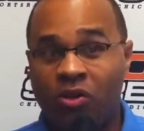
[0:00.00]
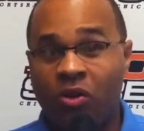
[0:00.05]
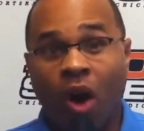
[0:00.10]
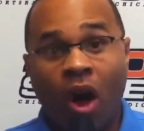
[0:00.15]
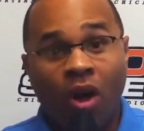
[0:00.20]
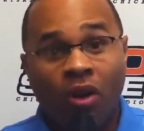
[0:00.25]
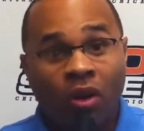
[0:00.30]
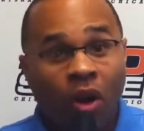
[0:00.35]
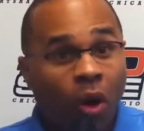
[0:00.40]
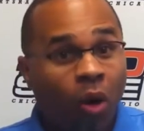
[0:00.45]
You
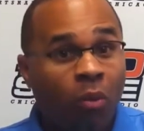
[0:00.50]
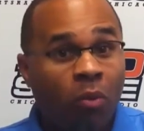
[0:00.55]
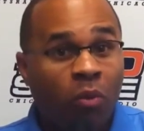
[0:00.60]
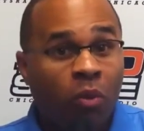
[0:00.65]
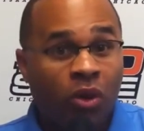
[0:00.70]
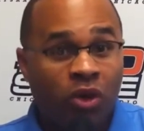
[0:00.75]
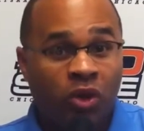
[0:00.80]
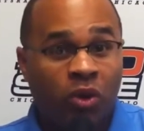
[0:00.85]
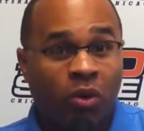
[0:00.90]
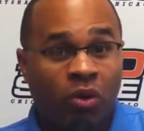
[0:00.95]
all know
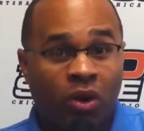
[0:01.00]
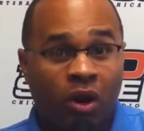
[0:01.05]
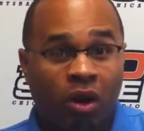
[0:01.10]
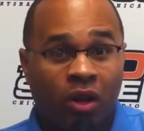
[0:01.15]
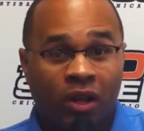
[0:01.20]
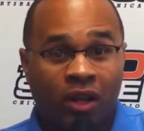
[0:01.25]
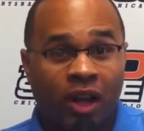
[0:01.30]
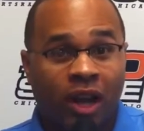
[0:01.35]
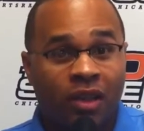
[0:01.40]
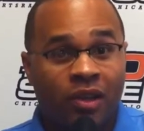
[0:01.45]
what's going
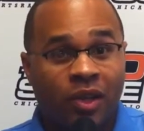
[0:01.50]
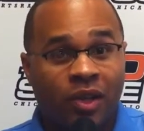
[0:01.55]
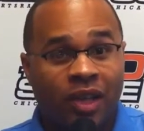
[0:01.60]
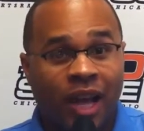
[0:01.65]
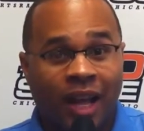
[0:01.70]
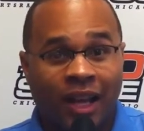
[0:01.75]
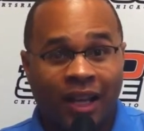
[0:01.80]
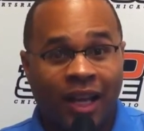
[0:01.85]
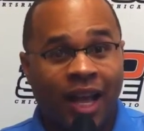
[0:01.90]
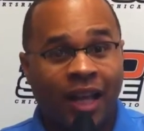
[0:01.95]
on the other
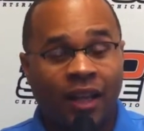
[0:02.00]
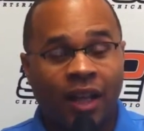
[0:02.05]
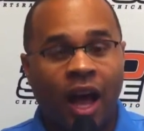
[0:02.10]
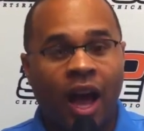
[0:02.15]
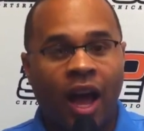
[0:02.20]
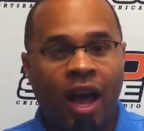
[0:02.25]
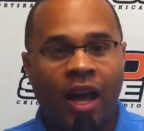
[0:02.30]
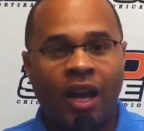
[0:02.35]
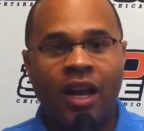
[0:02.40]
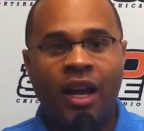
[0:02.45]
side of that
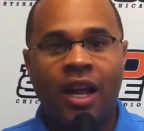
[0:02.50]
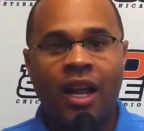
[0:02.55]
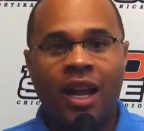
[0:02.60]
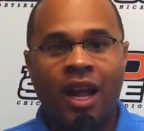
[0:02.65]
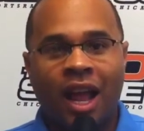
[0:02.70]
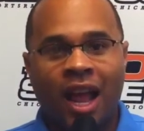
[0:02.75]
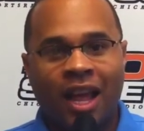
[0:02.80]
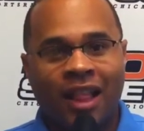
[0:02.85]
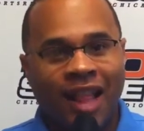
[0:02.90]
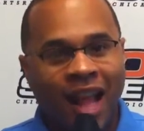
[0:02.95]
line,
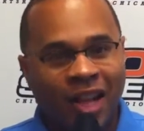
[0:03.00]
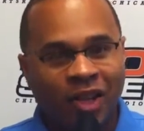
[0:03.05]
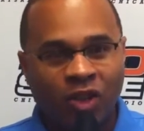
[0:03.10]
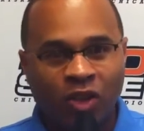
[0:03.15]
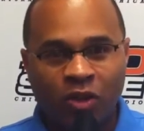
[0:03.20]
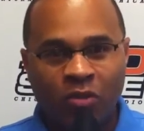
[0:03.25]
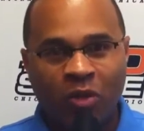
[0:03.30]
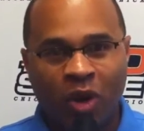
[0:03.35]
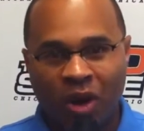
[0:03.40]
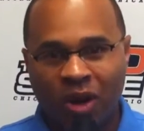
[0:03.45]
and that's
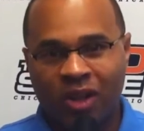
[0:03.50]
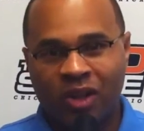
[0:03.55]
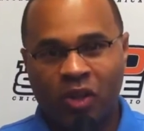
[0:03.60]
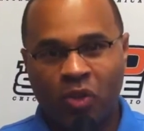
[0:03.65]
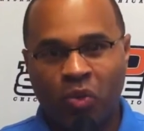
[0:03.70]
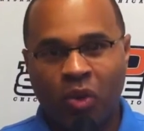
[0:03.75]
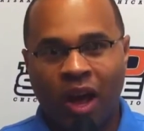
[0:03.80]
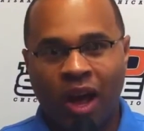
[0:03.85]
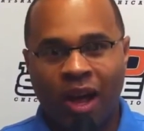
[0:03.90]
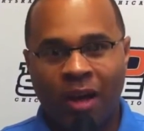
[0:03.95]

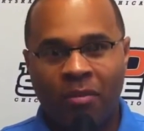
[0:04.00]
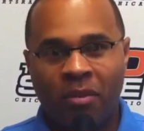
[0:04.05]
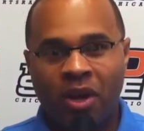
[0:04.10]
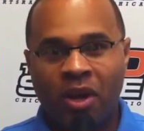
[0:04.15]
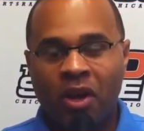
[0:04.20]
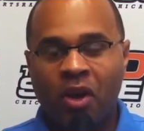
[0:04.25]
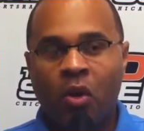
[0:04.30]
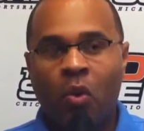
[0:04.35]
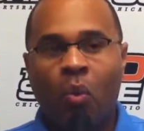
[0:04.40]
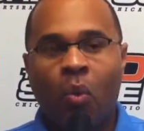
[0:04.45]
Jamarcus Webb.
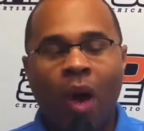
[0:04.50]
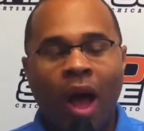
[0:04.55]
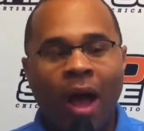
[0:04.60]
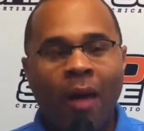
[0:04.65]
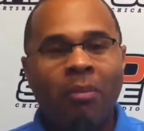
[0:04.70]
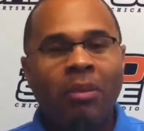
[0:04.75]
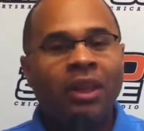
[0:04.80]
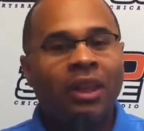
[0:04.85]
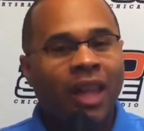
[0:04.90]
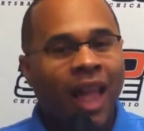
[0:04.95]

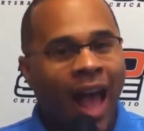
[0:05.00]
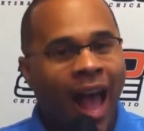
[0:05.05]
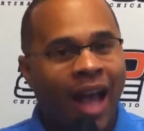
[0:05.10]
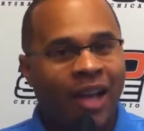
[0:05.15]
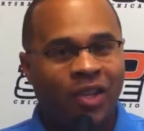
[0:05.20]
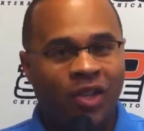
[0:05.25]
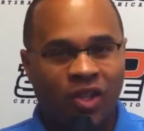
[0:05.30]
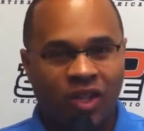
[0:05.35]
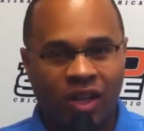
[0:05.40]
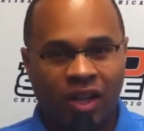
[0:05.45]
Webb
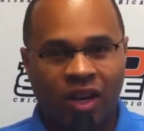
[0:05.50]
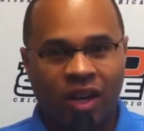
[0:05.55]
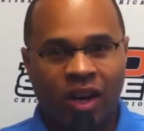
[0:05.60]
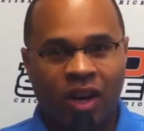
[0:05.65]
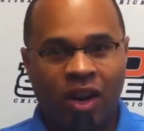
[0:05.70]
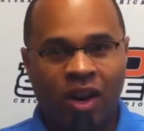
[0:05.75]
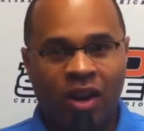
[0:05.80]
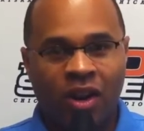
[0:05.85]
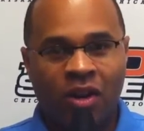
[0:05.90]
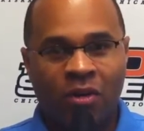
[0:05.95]
last
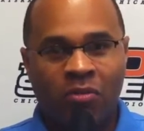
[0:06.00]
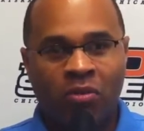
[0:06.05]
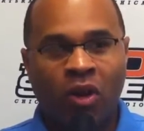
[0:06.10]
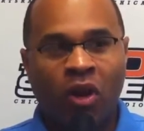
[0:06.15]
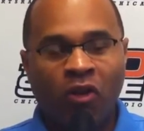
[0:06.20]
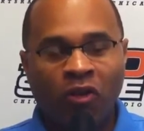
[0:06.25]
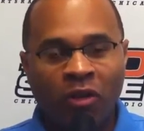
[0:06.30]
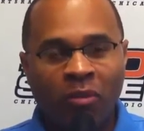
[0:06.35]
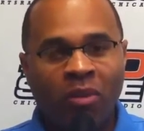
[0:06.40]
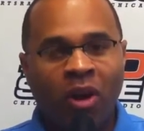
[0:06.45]
year,
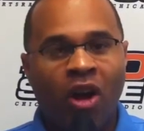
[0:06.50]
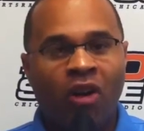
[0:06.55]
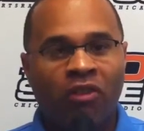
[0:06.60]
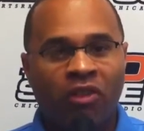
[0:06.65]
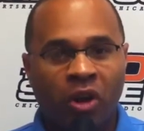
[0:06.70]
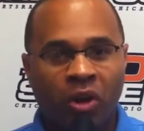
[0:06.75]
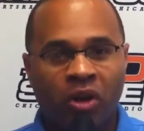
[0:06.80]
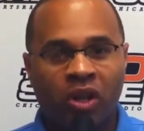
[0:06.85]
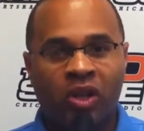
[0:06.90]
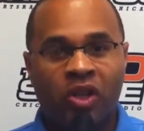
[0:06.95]
Pro Football
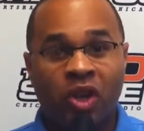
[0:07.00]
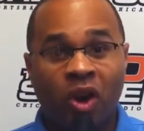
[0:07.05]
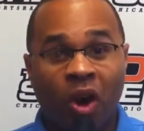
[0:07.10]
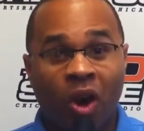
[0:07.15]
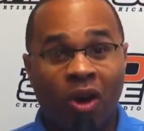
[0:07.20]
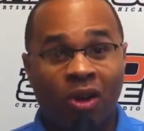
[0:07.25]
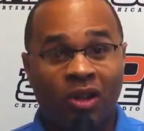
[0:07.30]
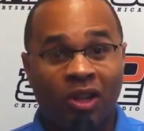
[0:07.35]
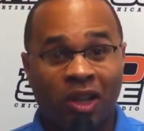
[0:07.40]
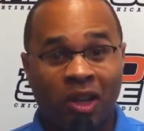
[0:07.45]
Focus
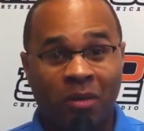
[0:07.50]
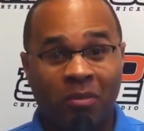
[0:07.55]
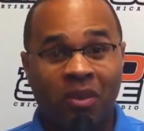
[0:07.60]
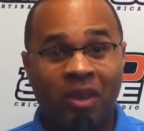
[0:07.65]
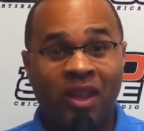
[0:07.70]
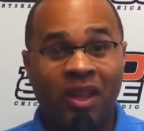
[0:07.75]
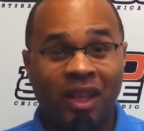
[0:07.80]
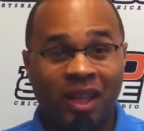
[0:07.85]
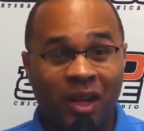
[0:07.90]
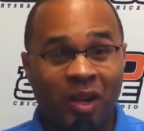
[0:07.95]
called him
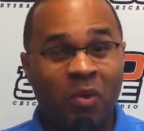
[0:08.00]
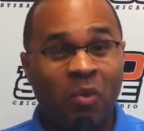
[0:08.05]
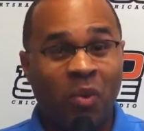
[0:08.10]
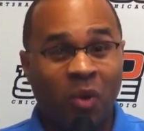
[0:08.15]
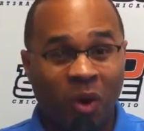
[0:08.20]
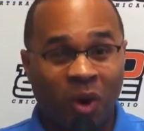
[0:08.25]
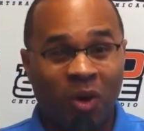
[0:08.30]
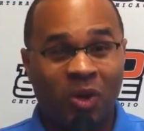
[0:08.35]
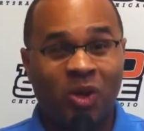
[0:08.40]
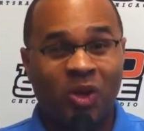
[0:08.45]
the
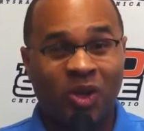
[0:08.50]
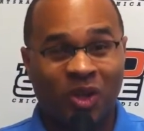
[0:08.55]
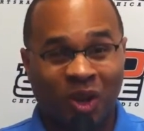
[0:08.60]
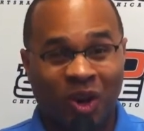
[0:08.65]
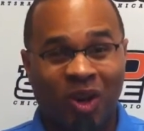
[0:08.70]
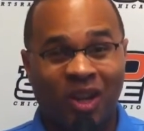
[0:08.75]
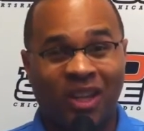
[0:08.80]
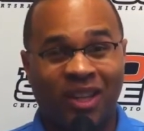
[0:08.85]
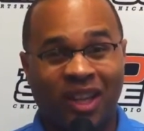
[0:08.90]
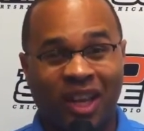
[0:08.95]
worst
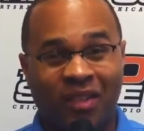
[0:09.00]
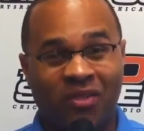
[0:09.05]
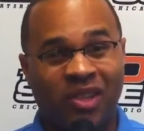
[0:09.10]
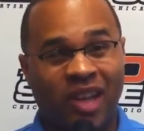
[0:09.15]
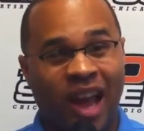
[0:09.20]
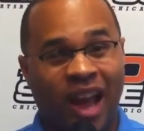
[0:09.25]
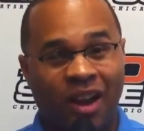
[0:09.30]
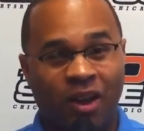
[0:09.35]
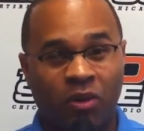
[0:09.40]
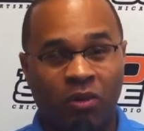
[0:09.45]
starting left
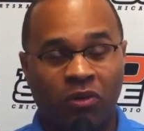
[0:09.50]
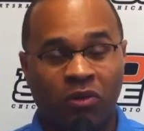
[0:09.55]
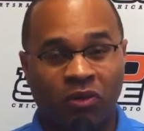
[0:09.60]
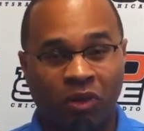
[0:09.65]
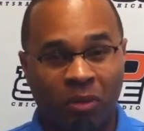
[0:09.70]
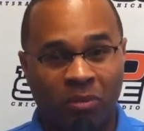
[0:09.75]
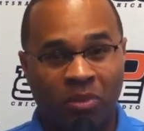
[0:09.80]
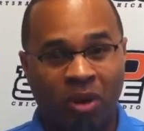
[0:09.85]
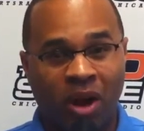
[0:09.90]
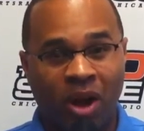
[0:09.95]
tackle in
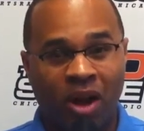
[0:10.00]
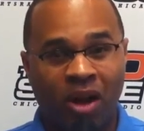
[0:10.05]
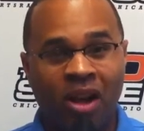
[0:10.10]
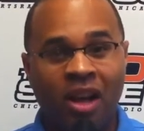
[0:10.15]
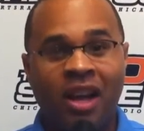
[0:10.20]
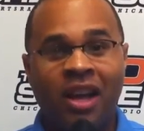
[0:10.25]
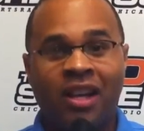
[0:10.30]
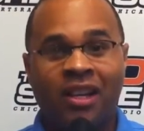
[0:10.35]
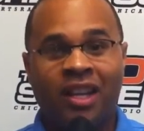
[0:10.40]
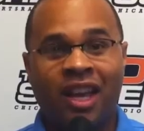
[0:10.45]
football,
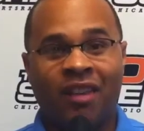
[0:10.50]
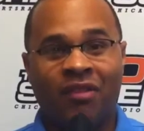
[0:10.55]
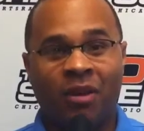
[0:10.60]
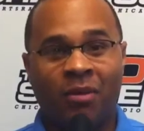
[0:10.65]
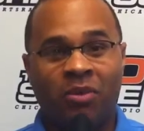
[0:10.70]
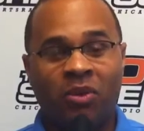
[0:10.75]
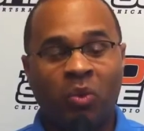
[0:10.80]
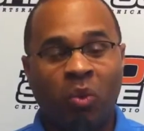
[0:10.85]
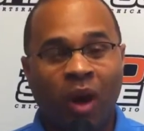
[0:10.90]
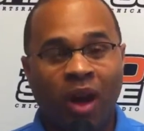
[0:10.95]
gave
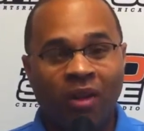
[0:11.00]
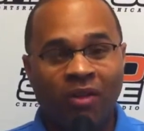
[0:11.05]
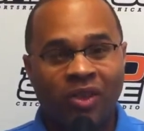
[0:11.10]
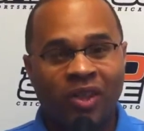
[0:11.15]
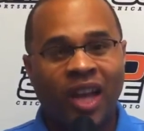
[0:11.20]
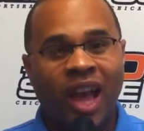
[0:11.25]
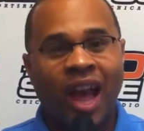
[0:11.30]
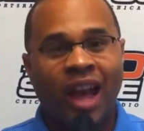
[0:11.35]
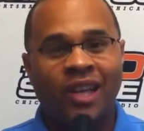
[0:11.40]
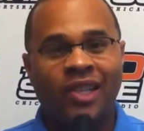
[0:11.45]
up 12
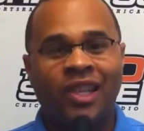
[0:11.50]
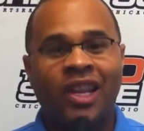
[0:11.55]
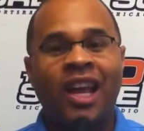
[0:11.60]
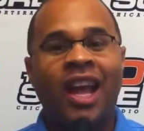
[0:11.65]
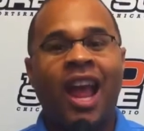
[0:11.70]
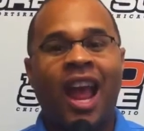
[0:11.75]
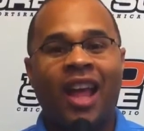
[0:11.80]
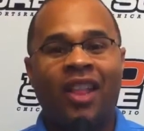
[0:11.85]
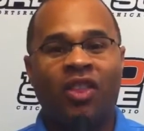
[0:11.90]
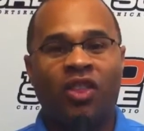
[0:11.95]
sacks
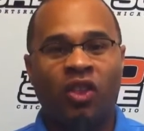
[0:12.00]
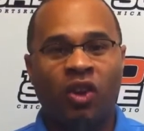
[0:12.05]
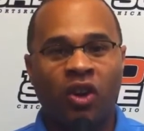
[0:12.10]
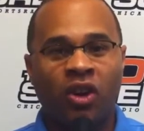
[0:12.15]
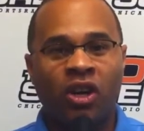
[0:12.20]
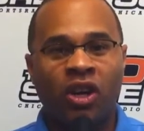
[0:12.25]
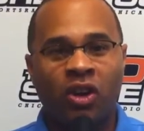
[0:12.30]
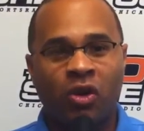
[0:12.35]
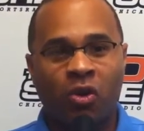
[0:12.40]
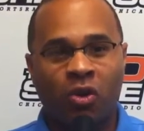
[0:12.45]
and
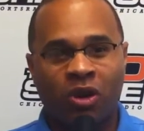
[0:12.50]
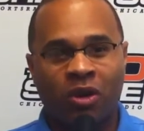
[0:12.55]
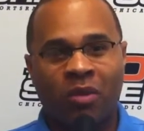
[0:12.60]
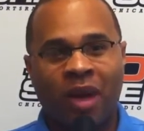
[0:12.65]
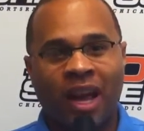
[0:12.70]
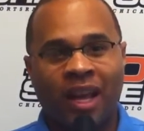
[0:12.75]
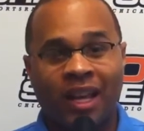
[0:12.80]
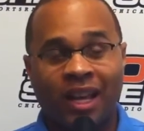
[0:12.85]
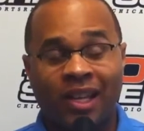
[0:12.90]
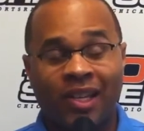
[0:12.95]
30
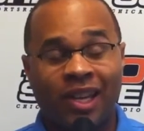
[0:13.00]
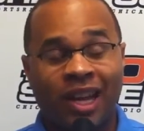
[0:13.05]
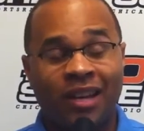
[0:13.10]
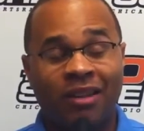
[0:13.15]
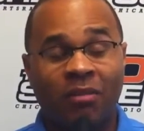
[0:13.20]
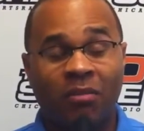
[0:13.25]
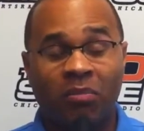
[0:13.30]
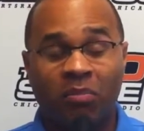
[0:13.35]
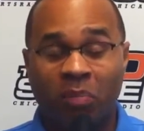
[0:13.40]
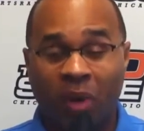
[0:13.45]
quarterback hits and
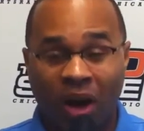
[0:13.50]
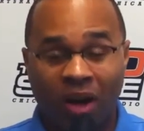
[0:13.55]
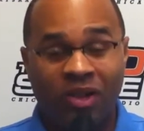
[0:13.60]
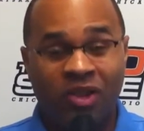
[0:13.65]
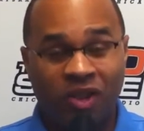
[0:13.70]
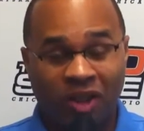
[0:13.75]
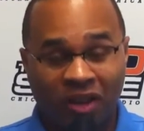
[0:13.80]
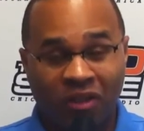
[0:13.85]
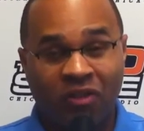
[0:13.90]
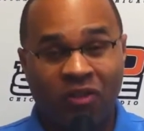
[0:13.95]
a
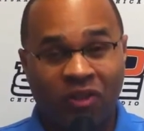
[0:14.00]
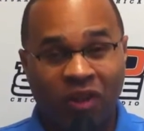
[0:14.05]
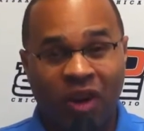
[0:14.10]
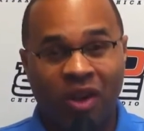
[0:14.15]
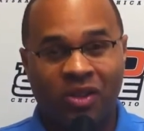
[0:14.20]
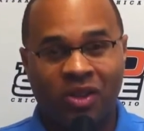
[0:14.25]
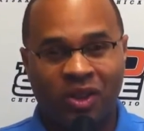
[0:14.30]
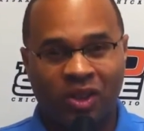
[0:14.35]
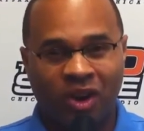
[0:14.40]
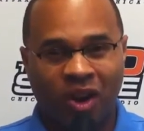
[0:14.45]
bunch of
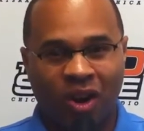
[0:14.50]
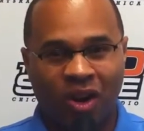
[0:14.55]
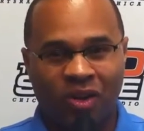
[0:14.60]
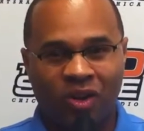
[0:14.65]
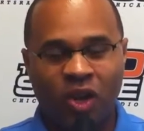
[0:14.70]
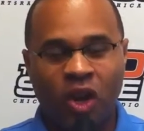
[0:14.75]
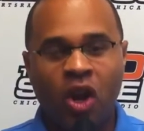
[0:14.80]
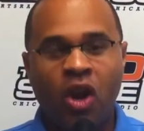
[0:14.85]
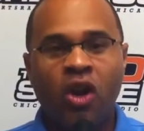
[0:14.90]
false starts.